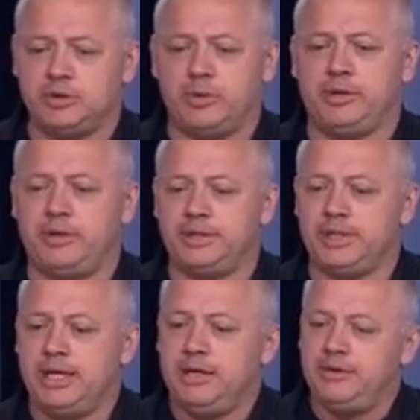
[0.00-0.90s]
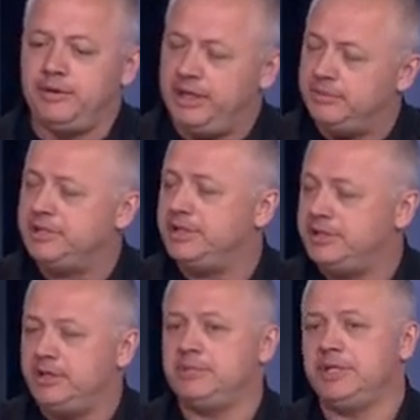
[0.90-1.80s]
whether it's their IMSIs,
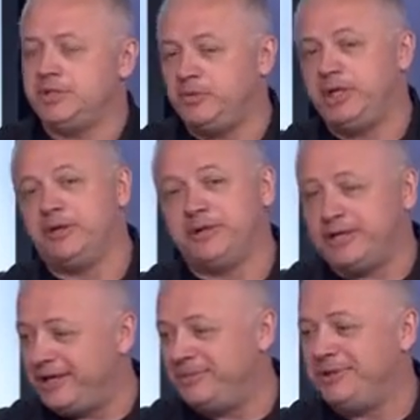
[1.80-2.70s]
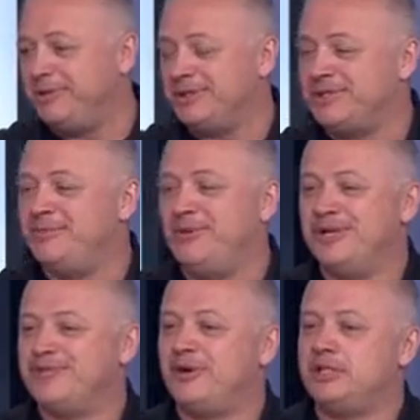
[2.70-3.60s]
TIMSIs, and we can look that up, at some point
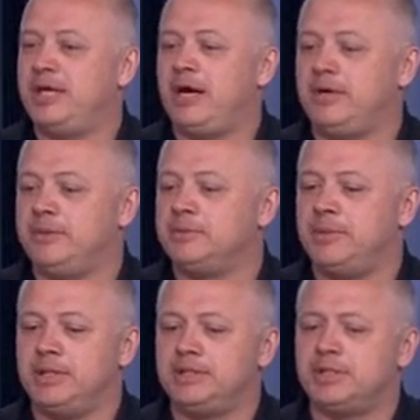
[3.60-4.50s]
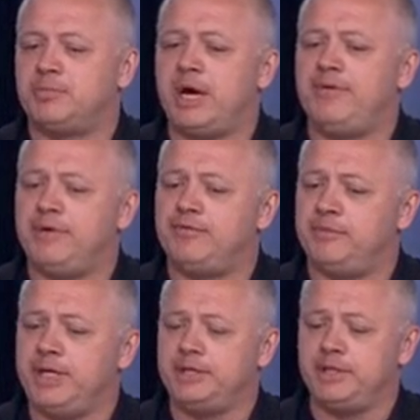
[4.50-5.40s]
as far as the acronyms. But this is private
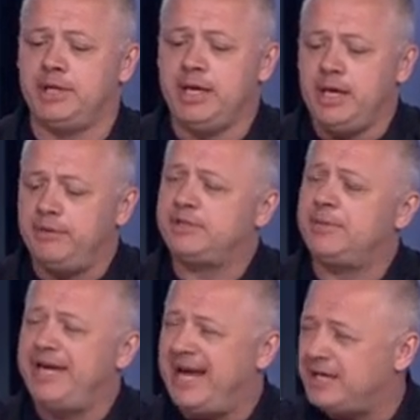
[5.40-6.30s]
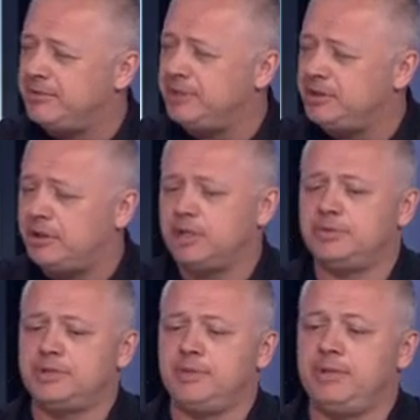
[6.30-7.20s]
information. if somebody hasn't been charged
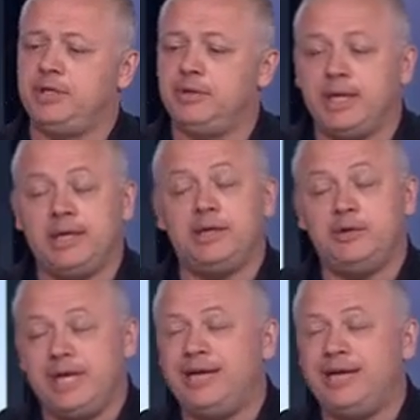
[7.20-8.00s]
with something, you can